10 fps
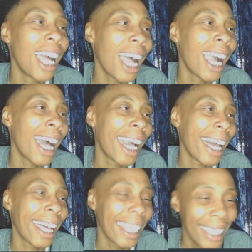
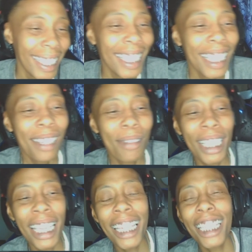But
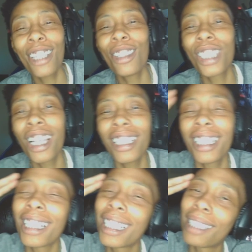yeah, yo,
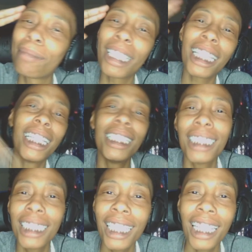y'all be
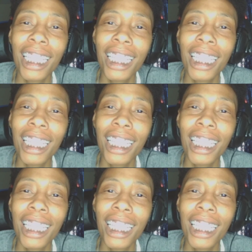easy.